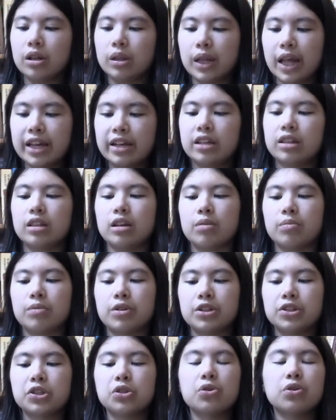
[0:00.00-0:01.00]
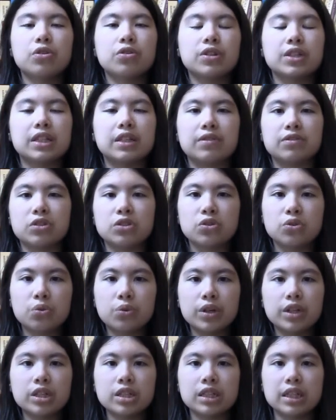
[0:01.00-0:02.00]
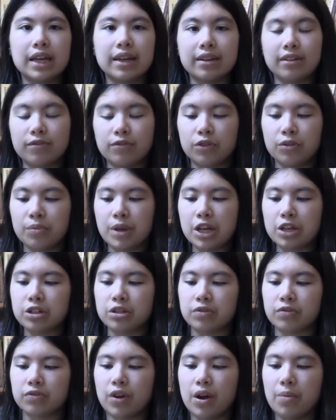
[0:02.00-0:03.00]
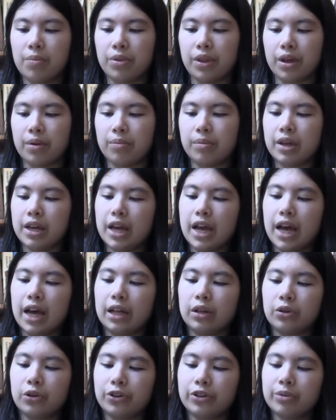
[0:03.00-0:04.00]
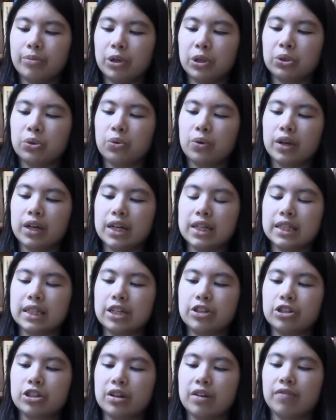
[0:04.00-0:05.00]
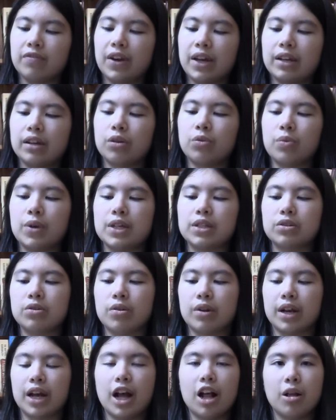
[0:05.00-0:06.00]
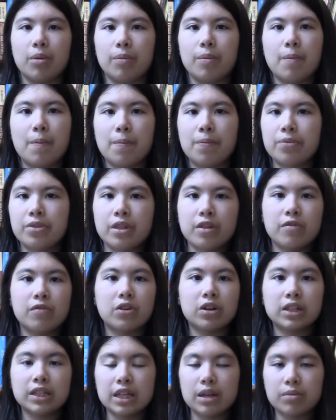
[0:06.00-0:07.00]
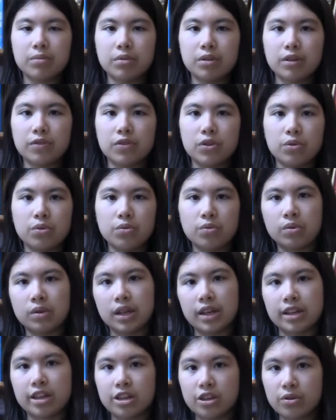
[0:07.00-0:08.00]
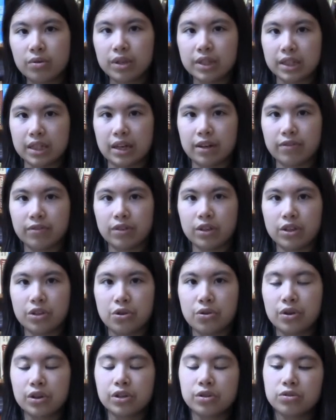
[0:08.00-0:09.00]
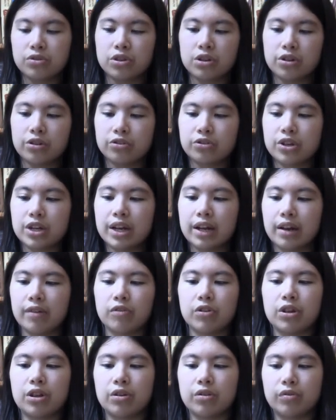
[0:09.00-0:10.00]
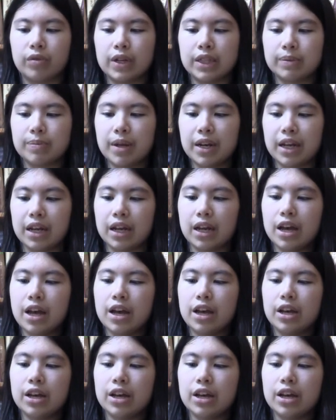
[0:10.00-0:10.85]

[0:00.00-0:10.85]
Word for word: Like them so you can receive stories and information from them. Learn about the organization and find out ways you can help. For example, if you like UNICEF, you can do trick or treating every year to raise money